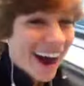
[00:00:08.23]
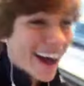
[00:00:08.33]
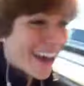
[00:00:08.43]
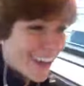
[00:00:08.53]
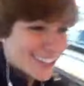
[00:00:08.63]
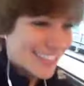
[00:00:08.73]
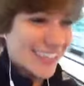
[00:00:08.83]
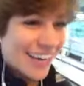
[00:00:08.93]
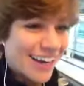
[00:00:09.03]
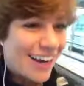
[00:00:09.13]
Uh, I just
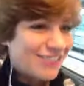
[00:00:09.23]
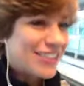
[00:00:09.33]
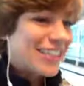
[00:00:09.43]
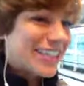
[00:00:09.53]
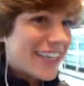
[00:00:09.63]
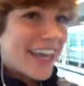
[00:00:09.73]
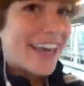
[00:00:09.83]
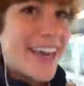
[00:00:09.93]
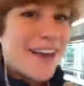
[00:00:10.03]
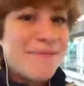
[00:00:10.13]
got off a 6
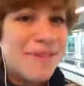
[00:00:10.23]
a.m.